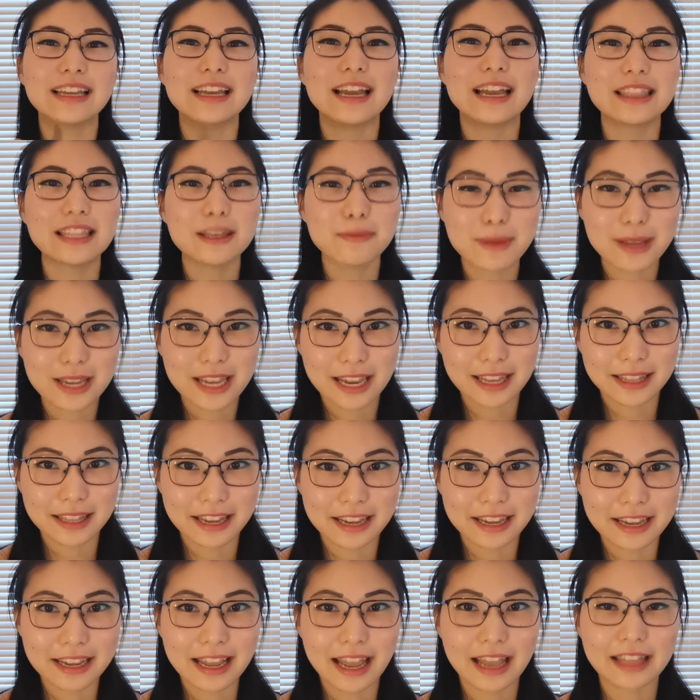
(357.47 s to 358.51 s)
In the
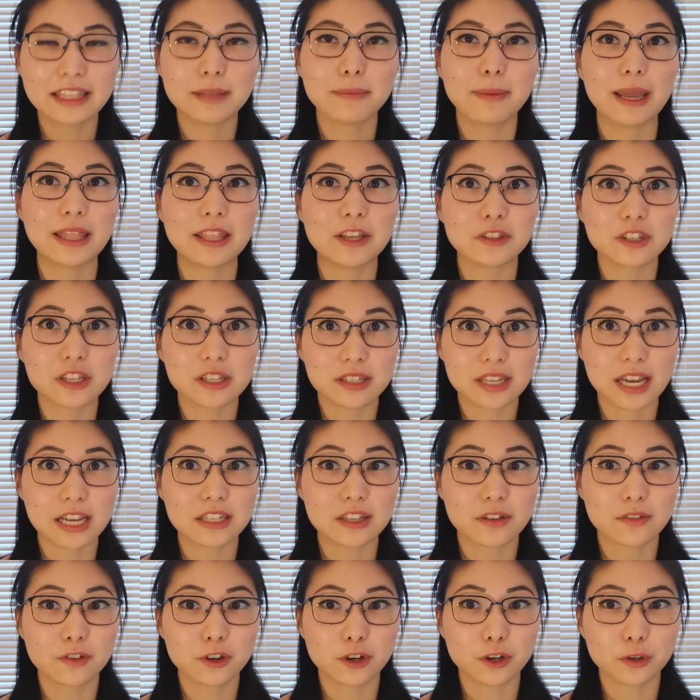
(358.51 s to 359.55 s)
beginning, and depending on the size
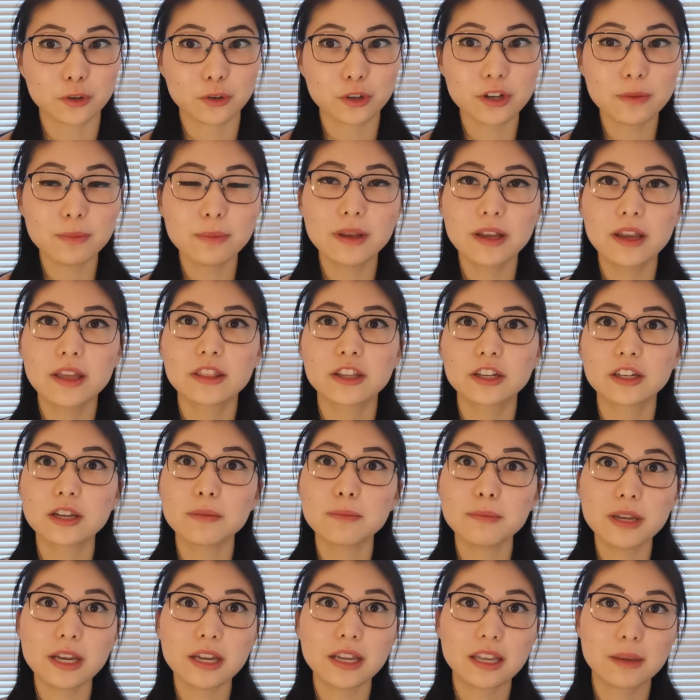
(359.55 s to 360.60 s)
of your group, there can
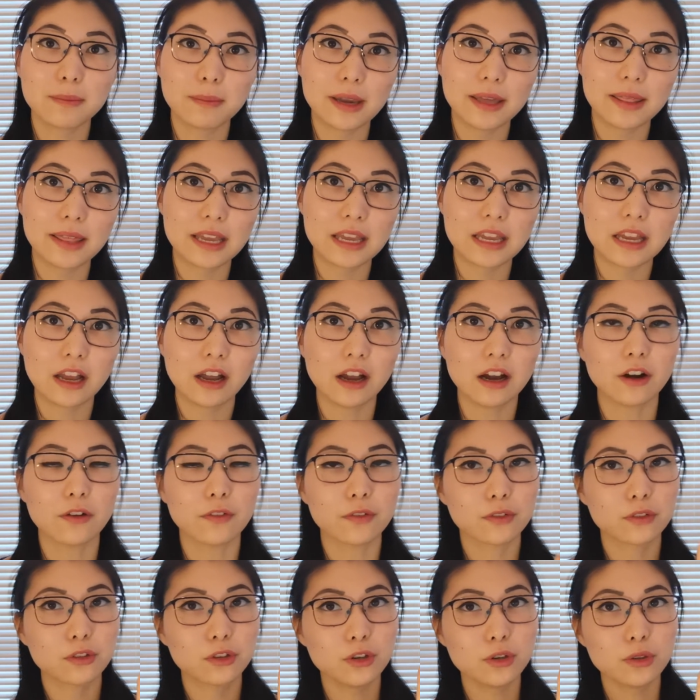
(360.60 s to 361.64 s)
be a committee
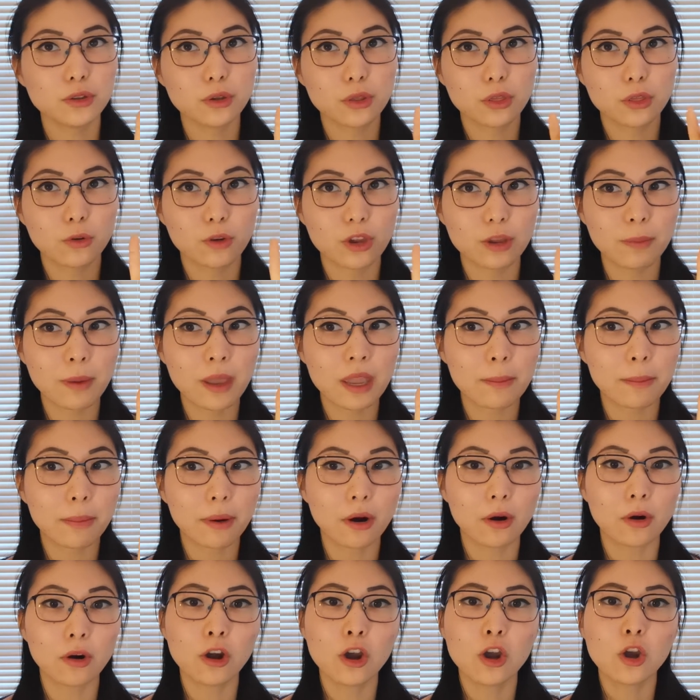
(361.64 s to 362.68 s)
of 2 to 3
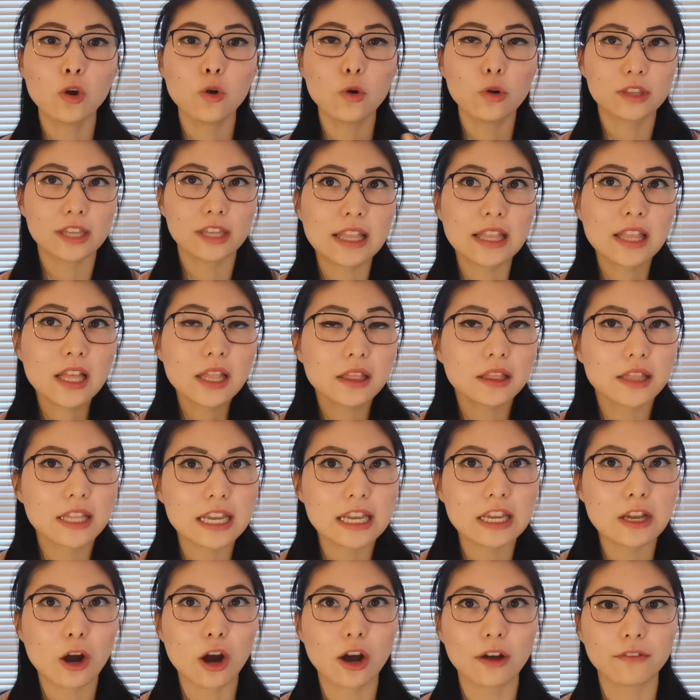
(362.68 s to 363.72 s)
people who the
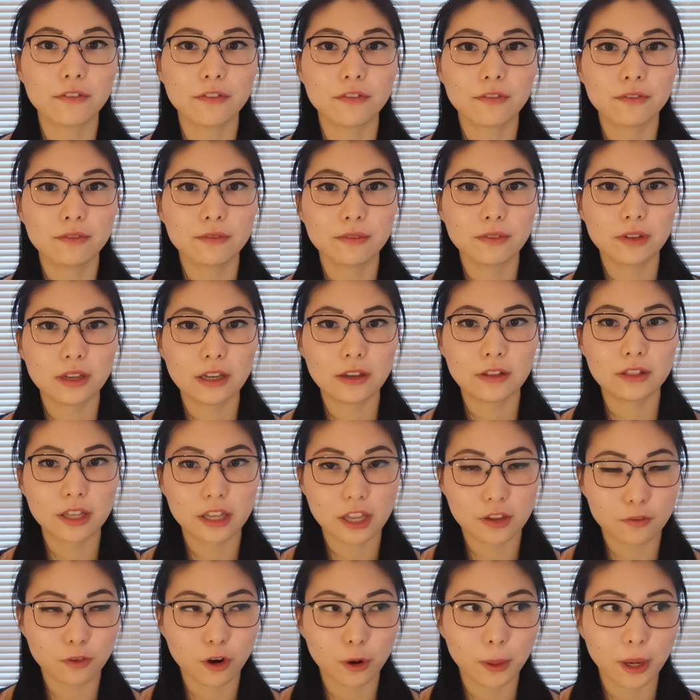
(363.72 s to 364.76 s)
lead on
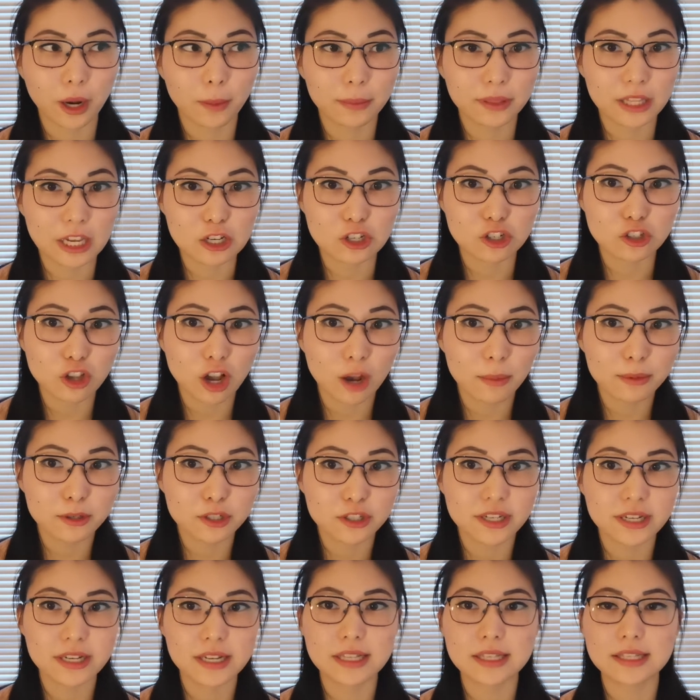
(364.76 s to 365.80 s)
looking for accommodation
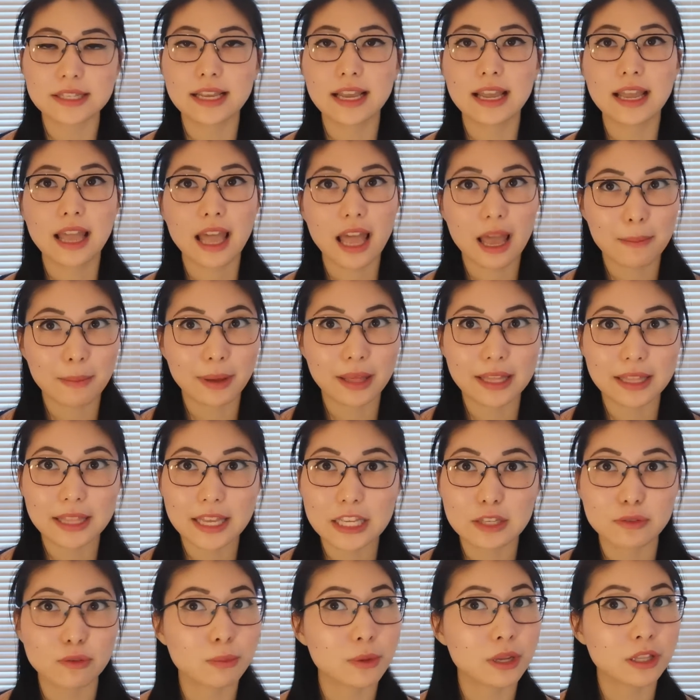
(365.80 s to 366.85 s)
options,
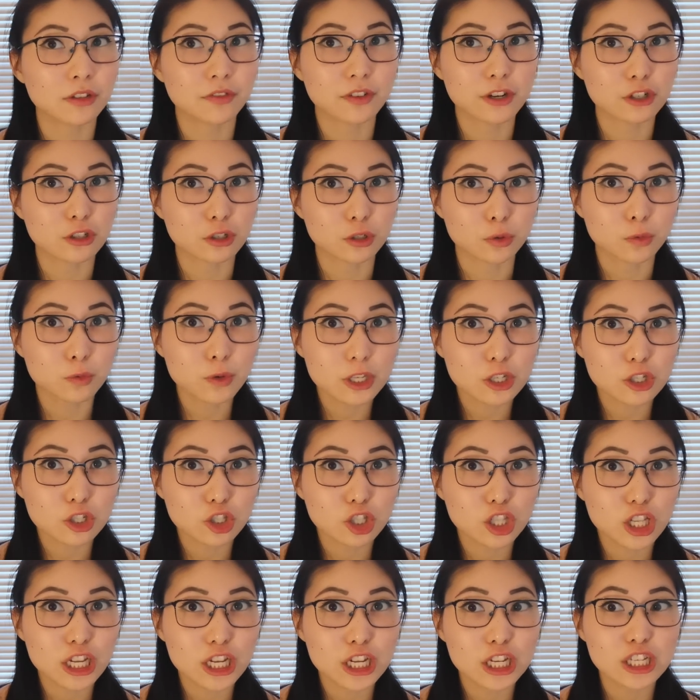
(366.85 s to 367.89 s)
amenities from individuals' wish
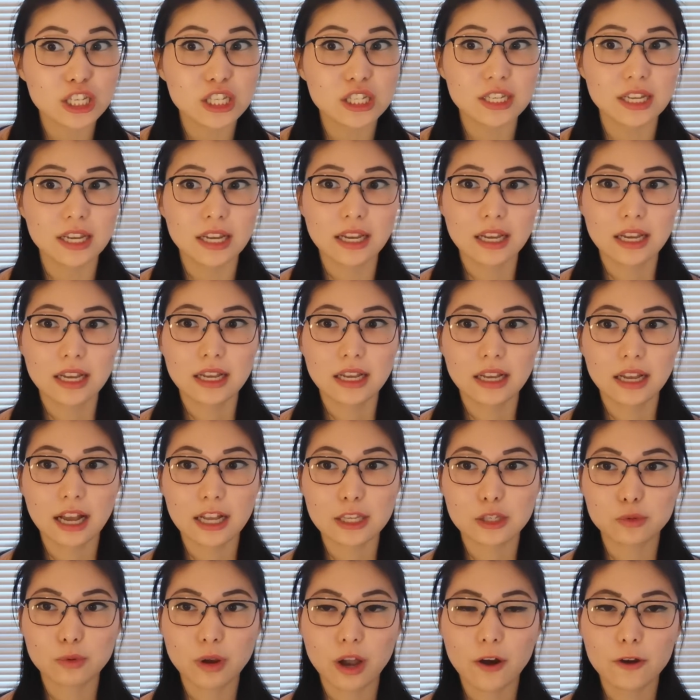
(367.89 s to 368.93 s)
lists,
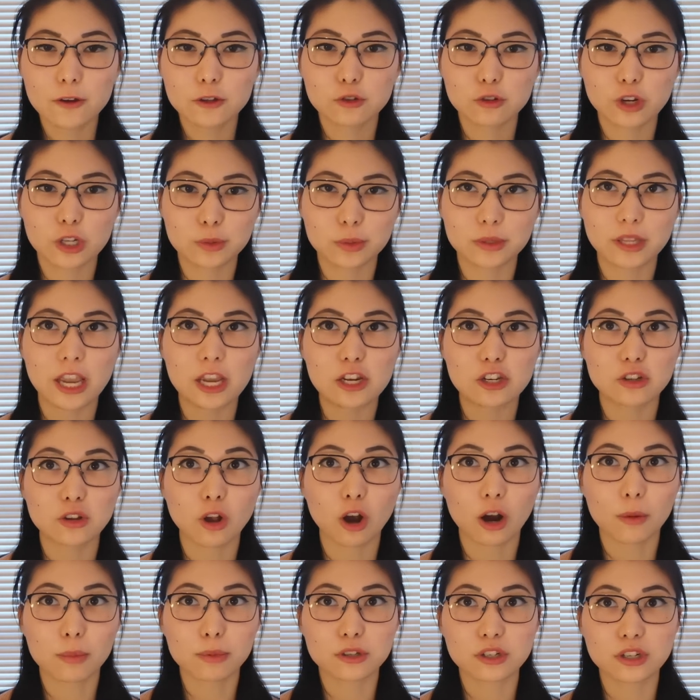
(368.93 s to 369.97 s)
as well as transportation
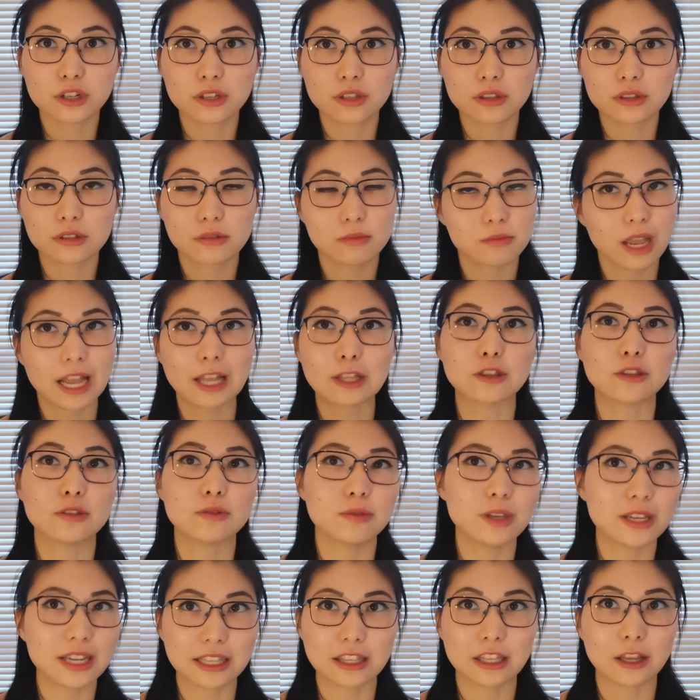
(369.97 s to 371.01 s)
options, and
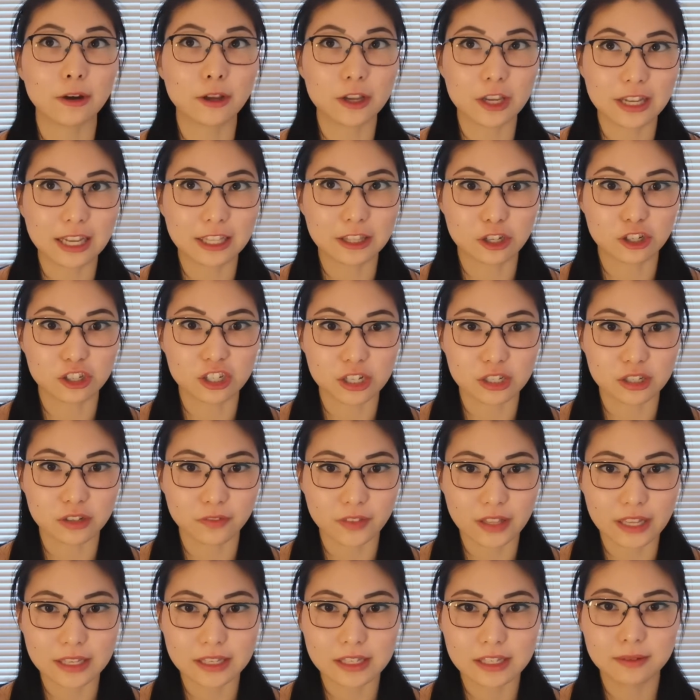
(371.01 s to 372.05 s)
you get the gist of
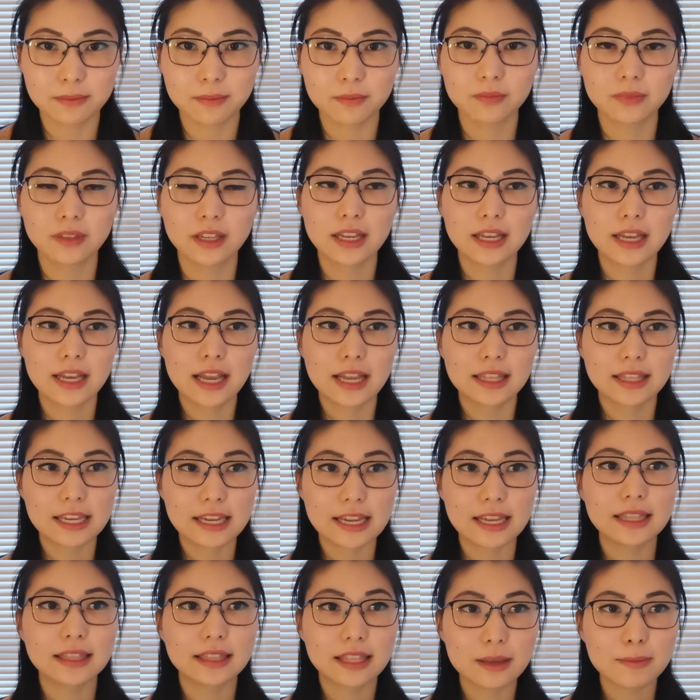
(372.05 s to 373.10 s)
this. They
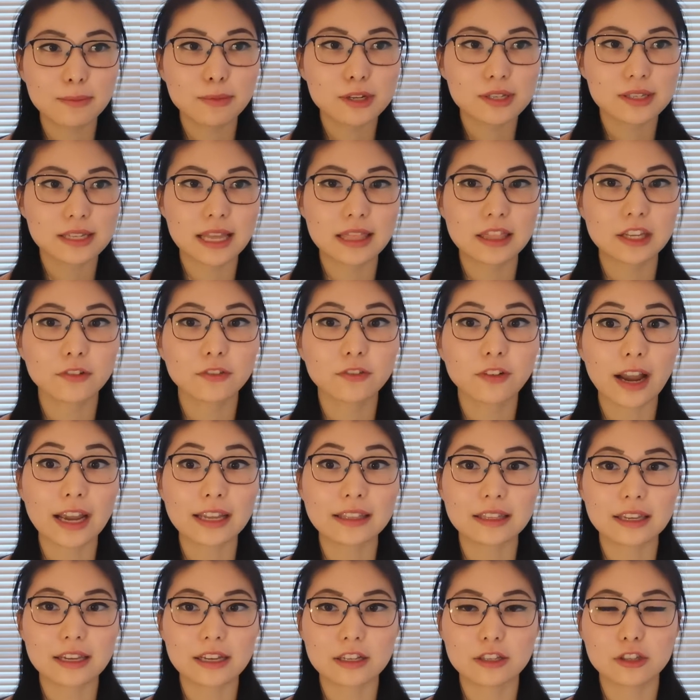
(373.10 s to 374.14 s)
can then present their
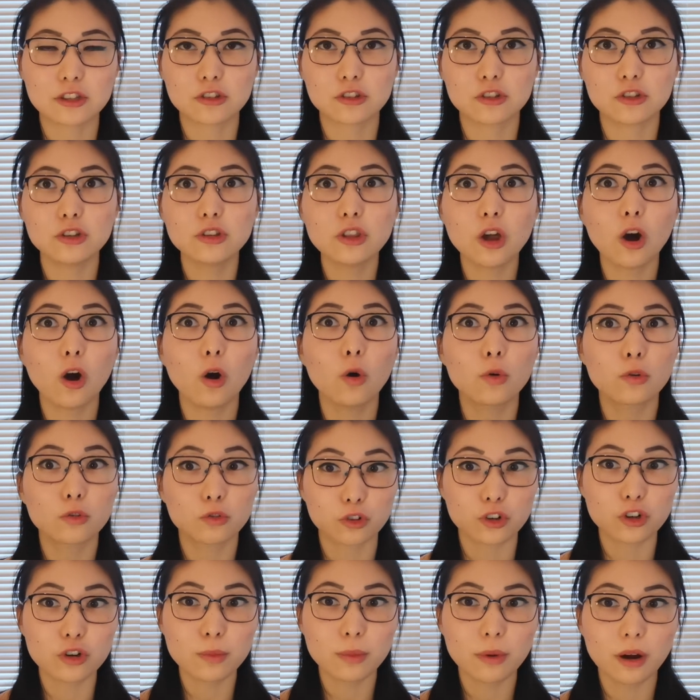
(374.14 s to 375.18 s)
findings to the whole
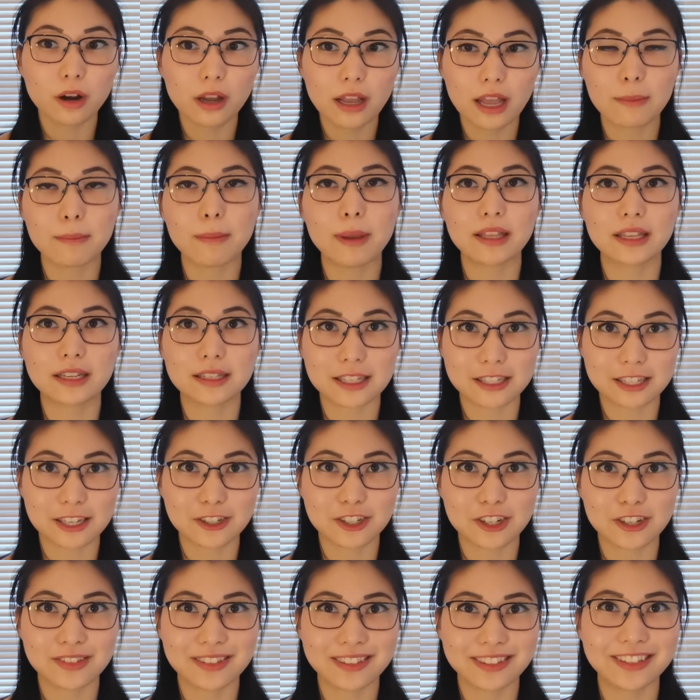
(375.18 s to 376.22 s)
group and make a
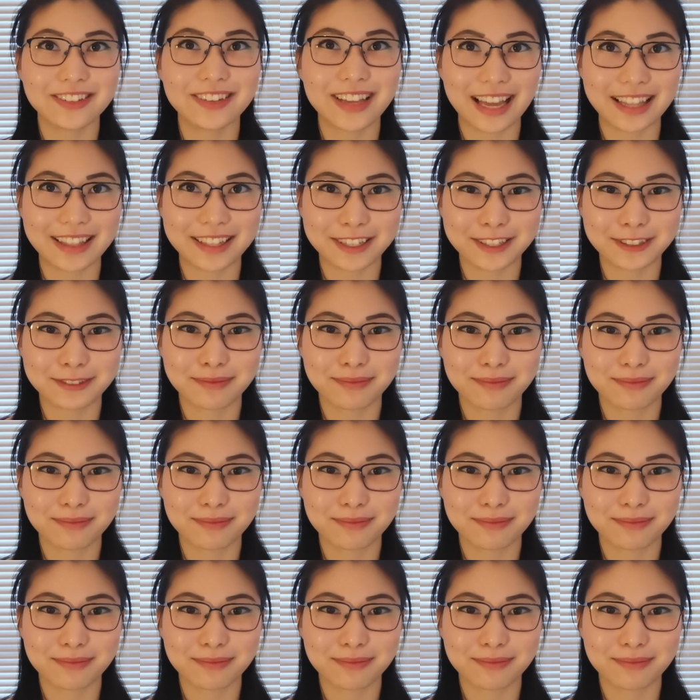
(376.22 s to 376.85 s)
decision together.